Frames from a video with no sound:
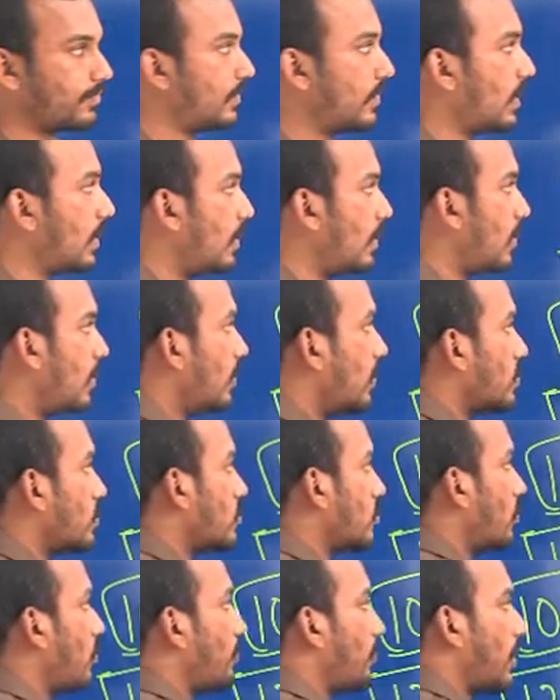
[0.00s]
so
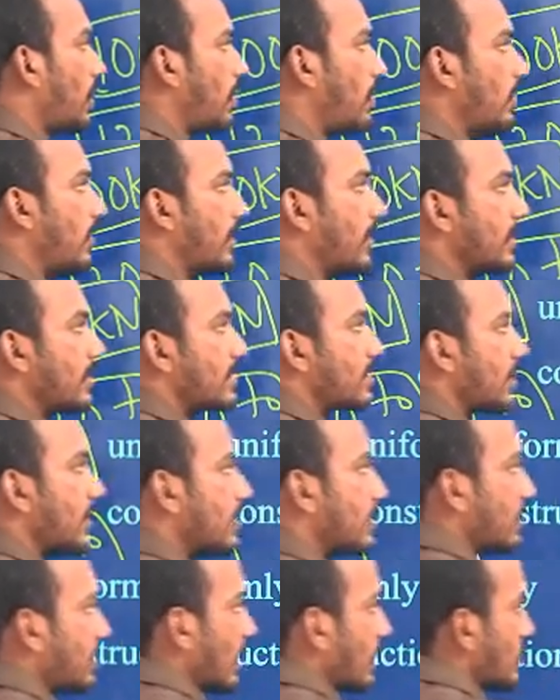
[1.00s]
preloading is surcharging
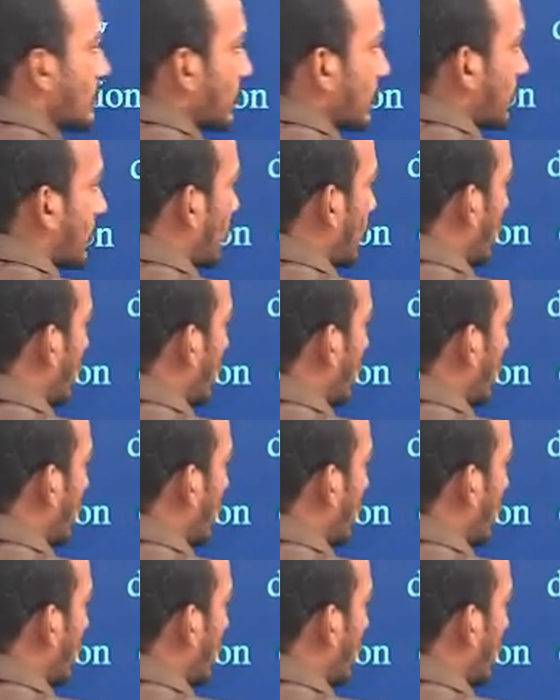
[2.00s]
the ground